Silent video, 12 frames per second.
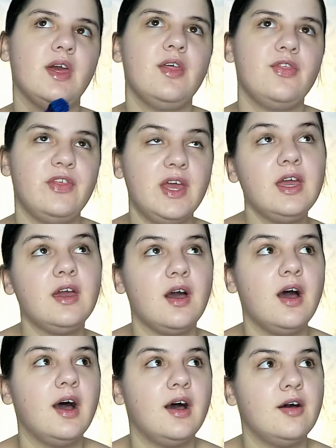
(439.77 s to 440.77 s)
think
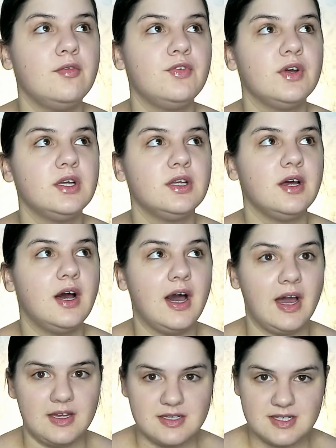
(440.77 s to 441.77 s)
of
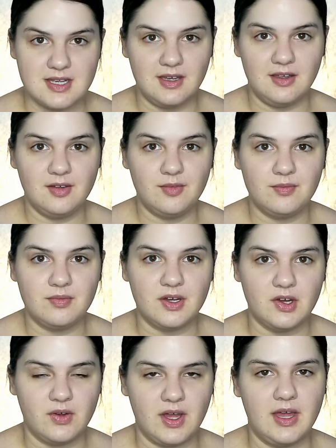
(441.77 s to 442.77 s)
icing,
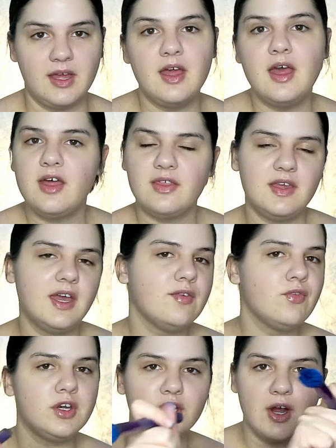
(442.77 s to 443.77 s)
okay? Think of
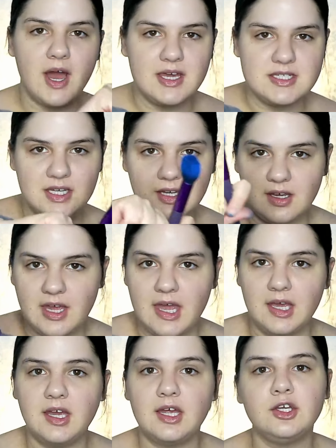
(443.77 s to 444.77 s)
when you're icing a
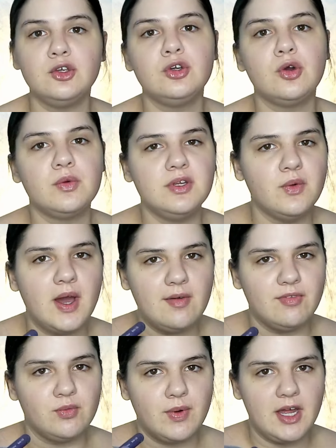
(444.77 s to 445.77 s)
cake and you know when you have
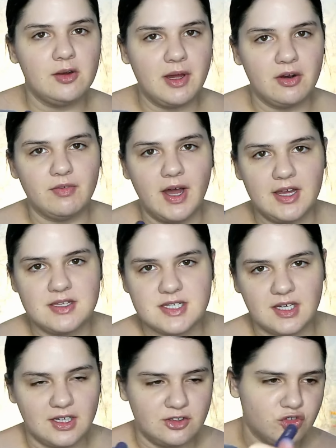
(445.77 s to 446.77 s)
the right amount of
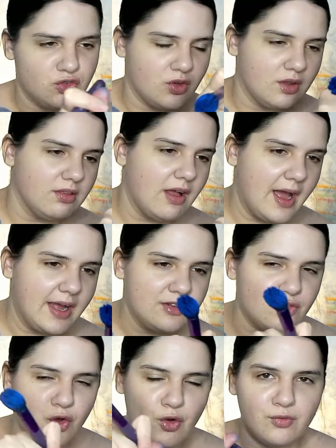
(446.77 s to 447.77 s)
icing and it just
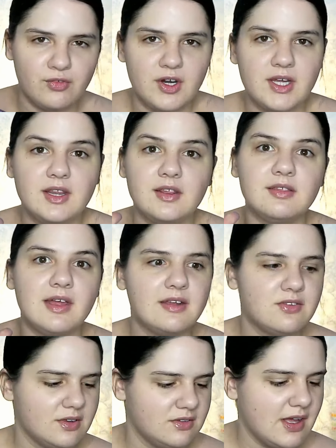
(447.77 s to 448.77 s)
glides over it.
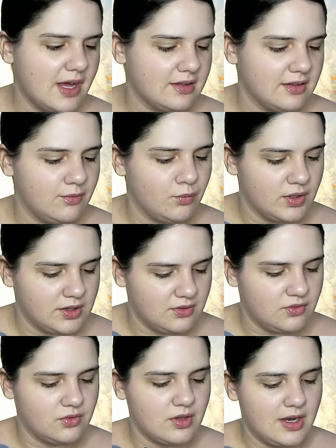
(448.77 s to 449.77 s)
That's exactly what
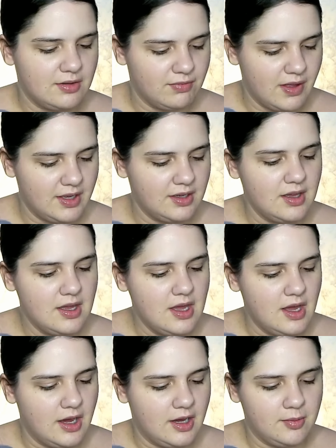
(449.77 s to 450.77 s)
this is kind of like.
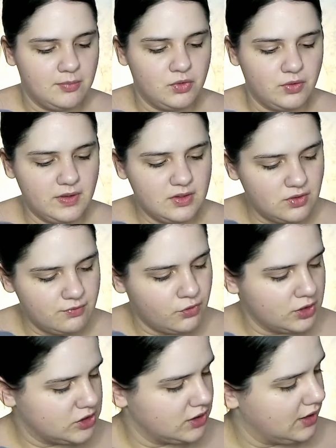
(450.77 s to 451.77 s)
So this
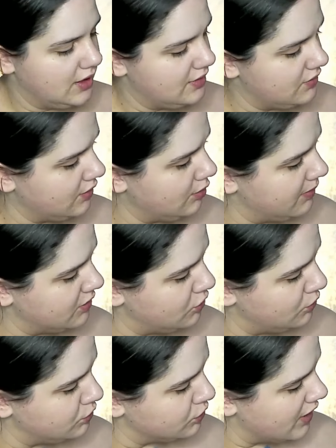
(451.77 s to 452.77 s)
unfortunately is a little bit
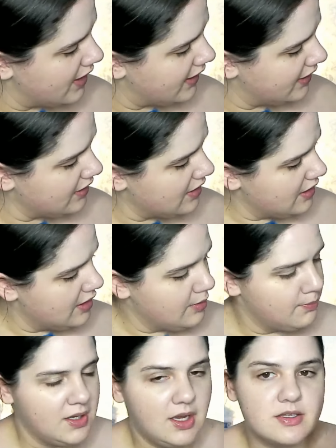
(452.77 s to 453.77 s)
too dry
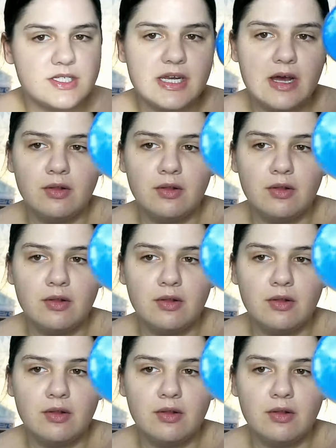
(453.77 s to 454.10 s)
because now